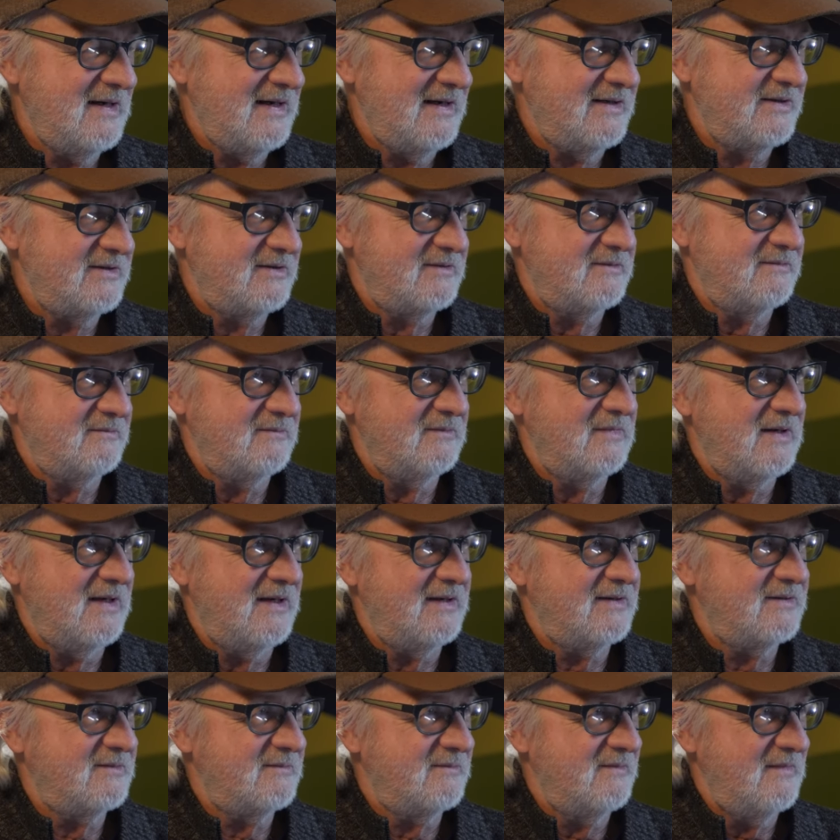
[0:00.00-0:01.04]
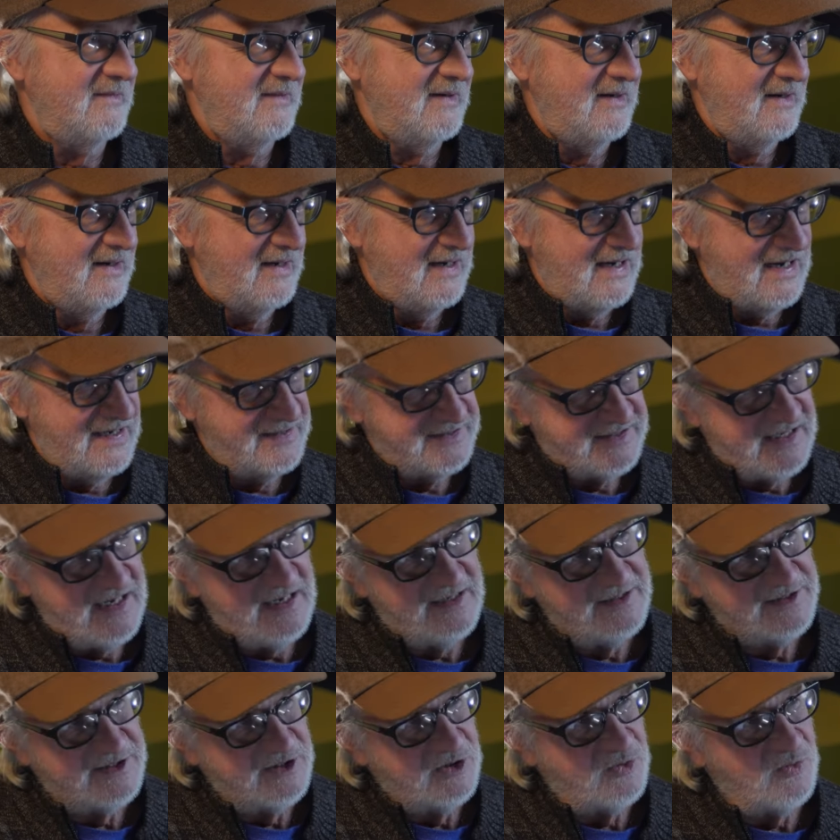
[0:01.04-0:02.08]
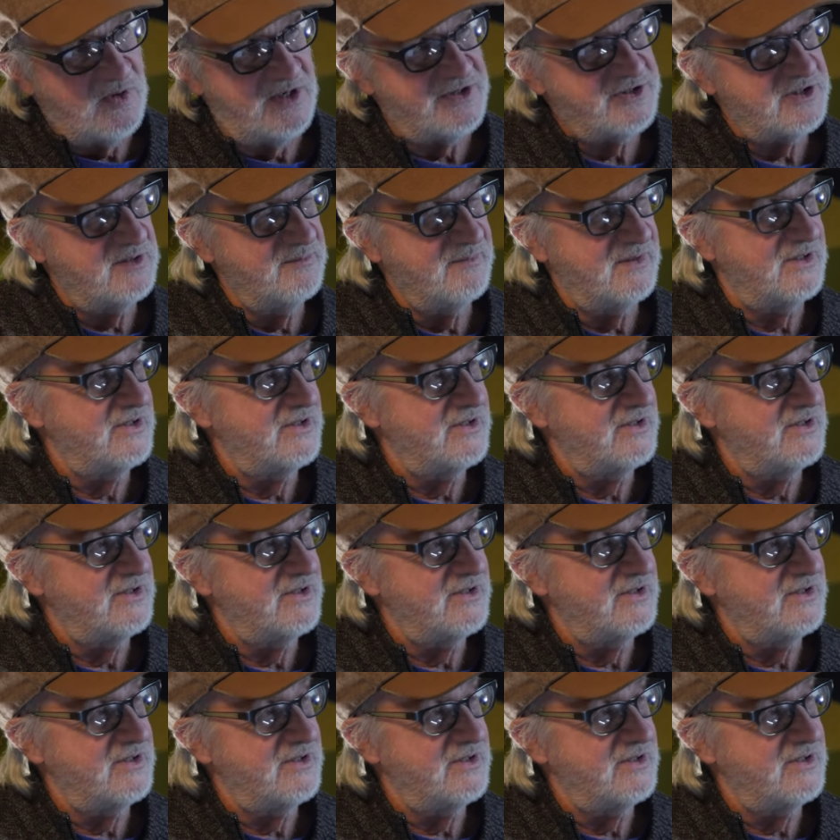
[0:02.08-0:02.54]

I'd, I'd ask that as a question